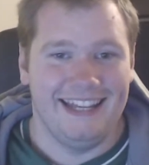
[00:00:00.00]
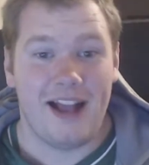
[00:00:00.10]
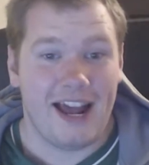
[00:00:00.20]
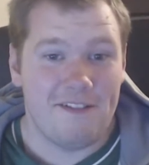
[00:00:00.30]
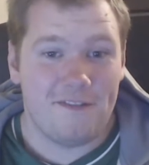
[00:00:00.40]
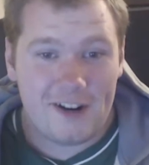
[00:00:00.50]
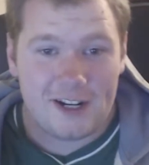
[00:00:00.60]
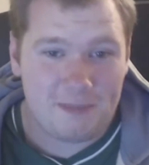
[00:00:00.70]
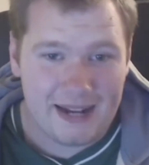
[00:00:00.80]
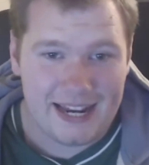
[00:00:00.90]
And in
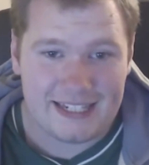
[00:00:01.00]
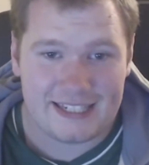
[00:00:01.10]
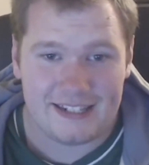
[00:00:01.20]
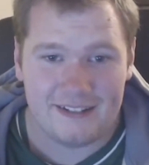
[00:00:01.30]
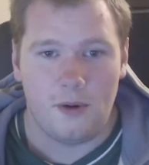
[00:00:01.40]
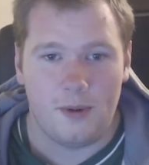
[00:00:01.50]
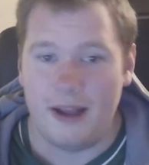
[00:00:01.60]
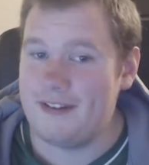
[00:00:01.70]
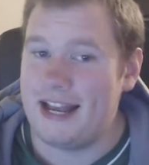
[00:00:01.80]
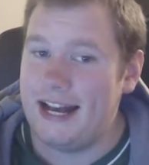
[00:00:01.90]
first place, we
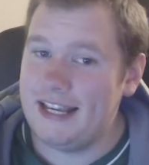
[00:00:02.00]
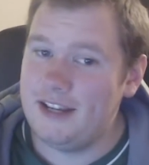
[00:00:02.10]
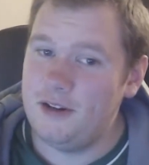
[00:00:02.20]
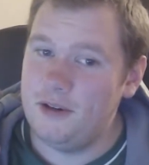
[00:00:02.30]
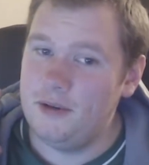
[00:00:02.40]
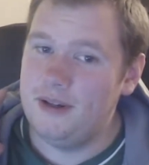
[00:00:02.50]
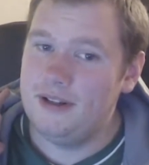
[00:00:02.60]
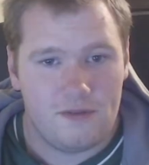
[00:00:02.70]
have a guy who